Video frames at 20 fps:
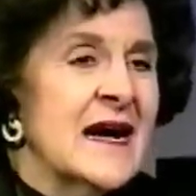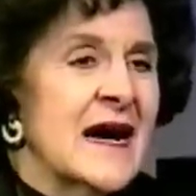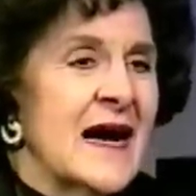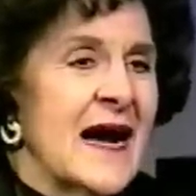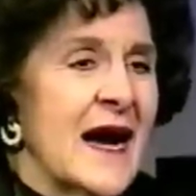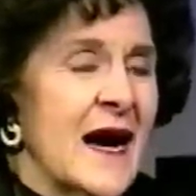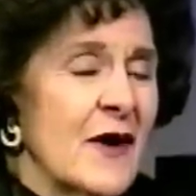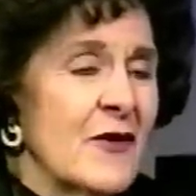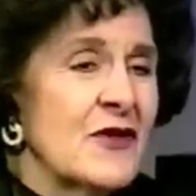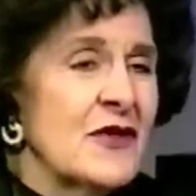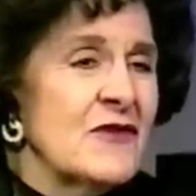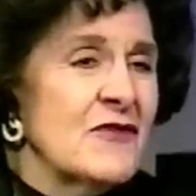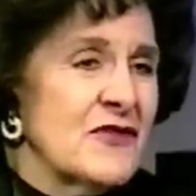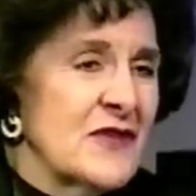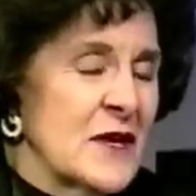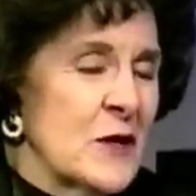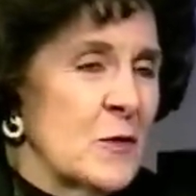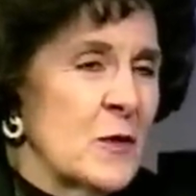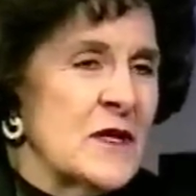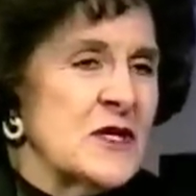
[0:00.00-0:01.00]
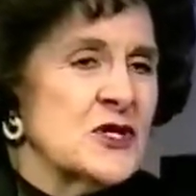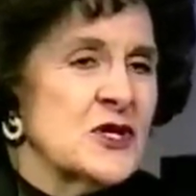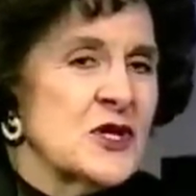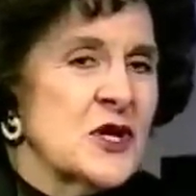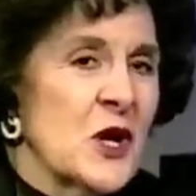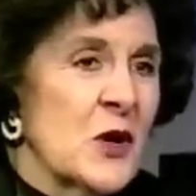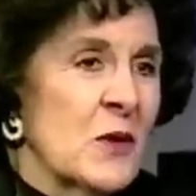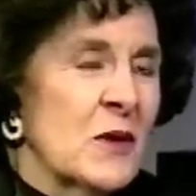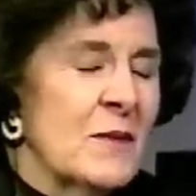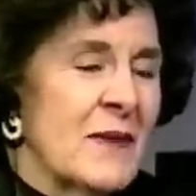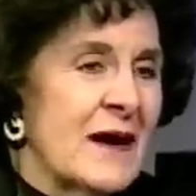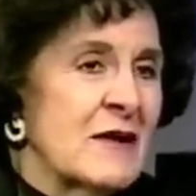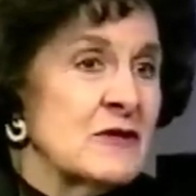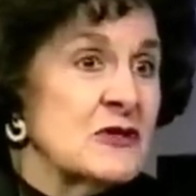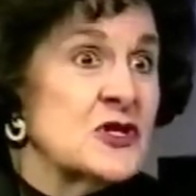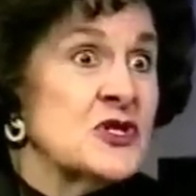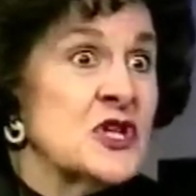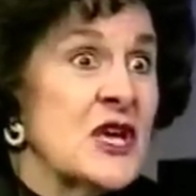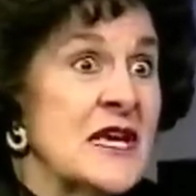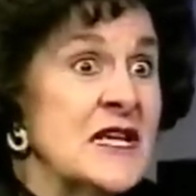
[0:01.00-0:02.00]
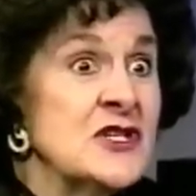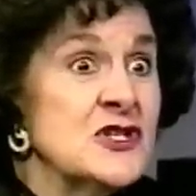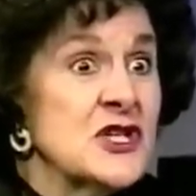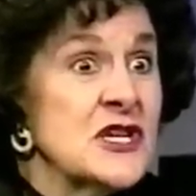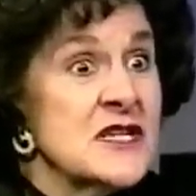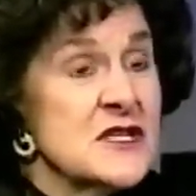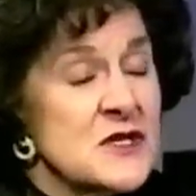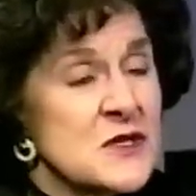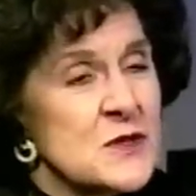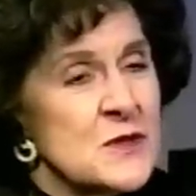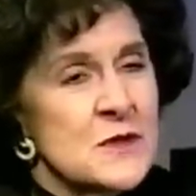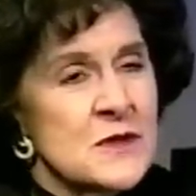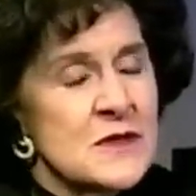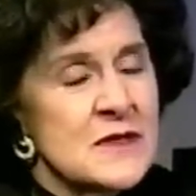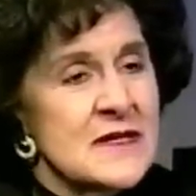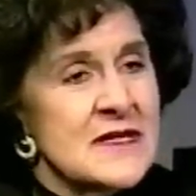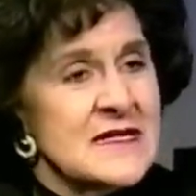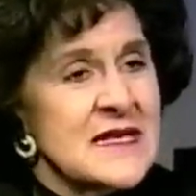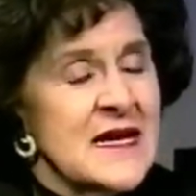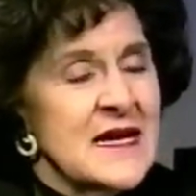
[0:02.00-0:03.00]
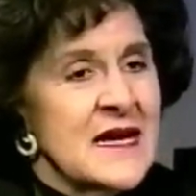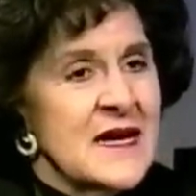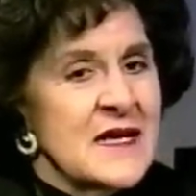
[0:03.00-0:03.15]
How do you think we should go about changing schools?